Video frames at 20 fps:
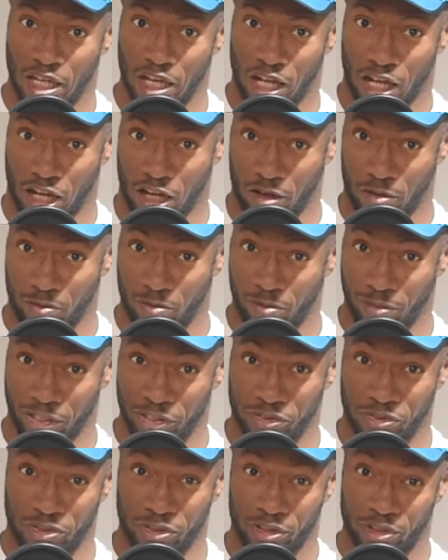My
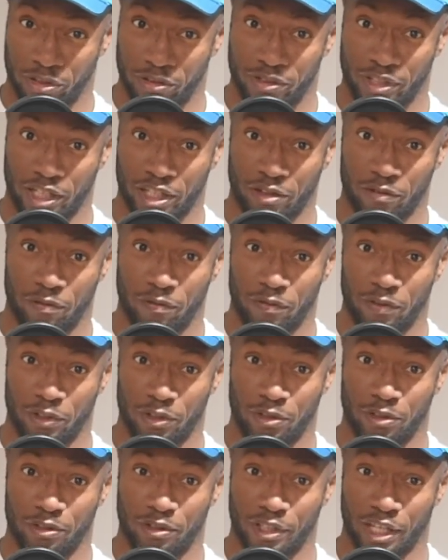serves, I could
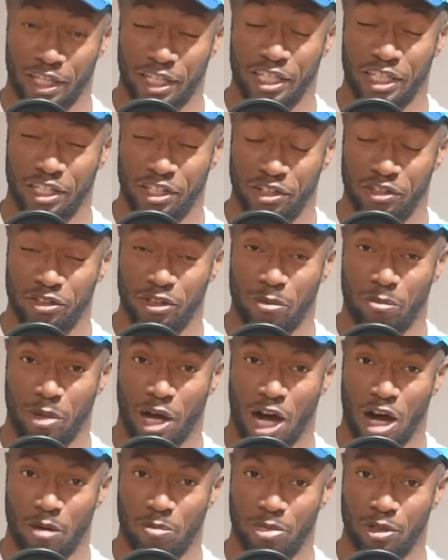hear the
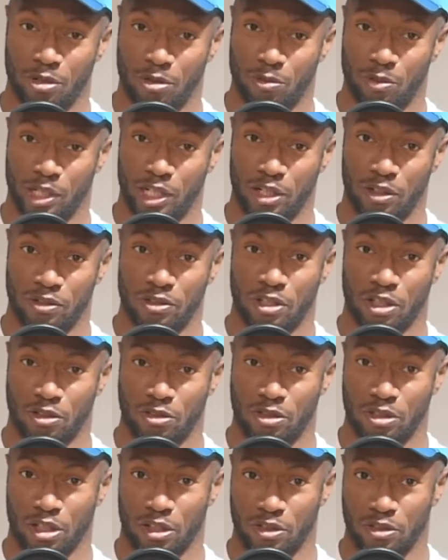pop when I
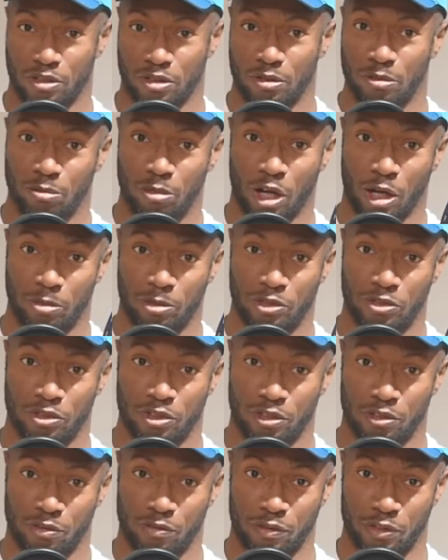was popping
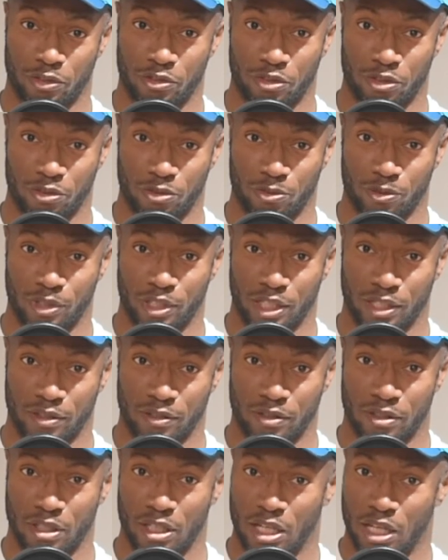first serves with
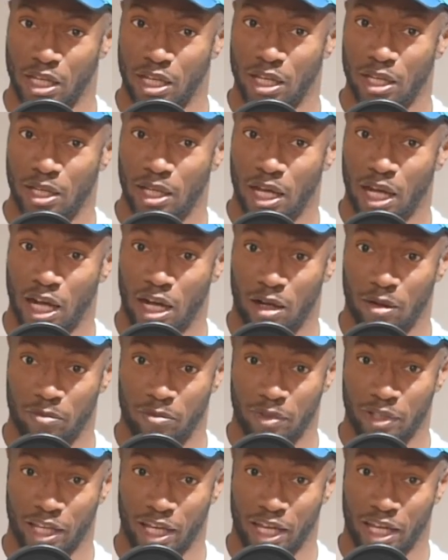this.
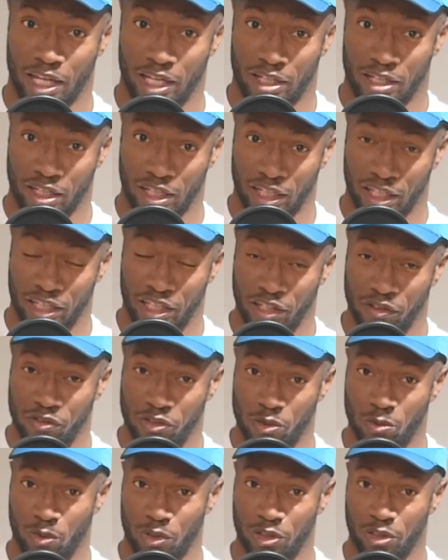And it gives
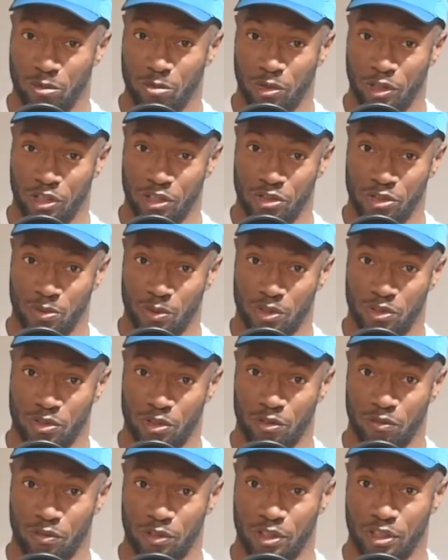you what you put into it. So
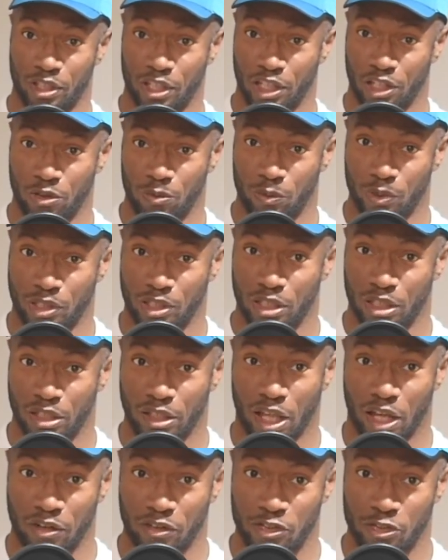if you're hitting with a
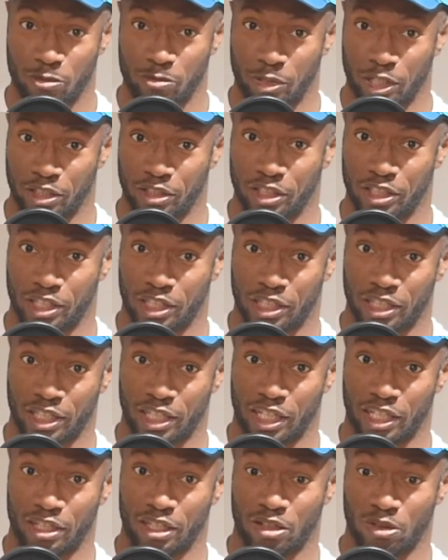lot of spin, you're going to
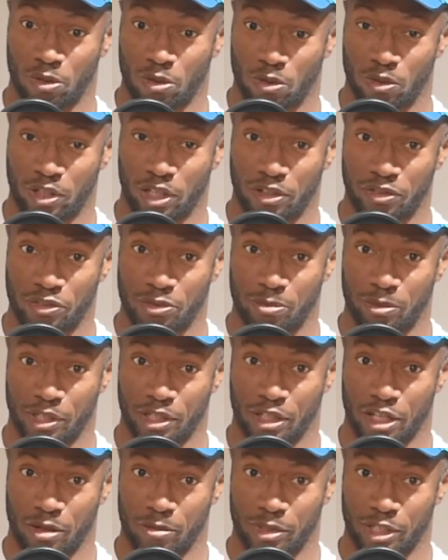get a whole lot of spin
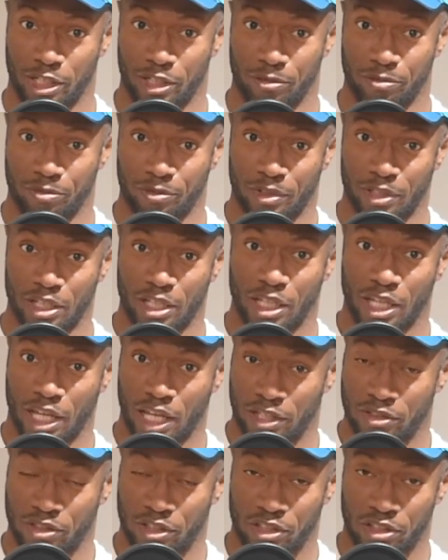coming out.
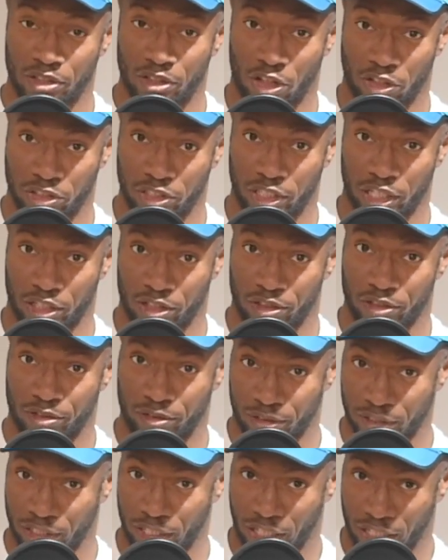And it's a good launch angle
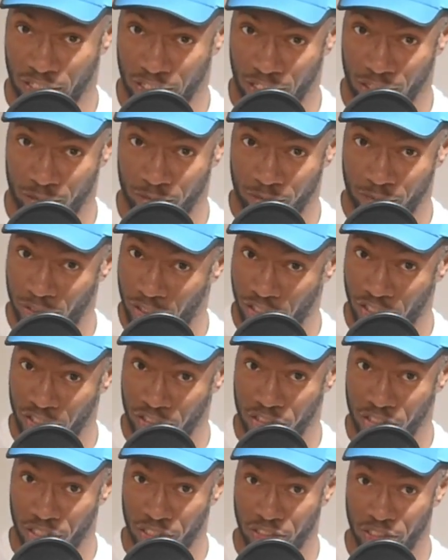and
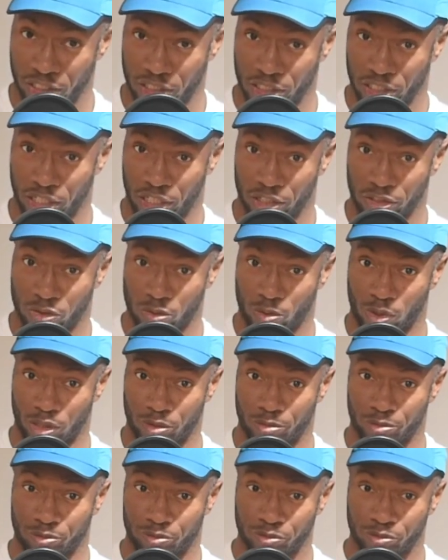good touch at the net as well.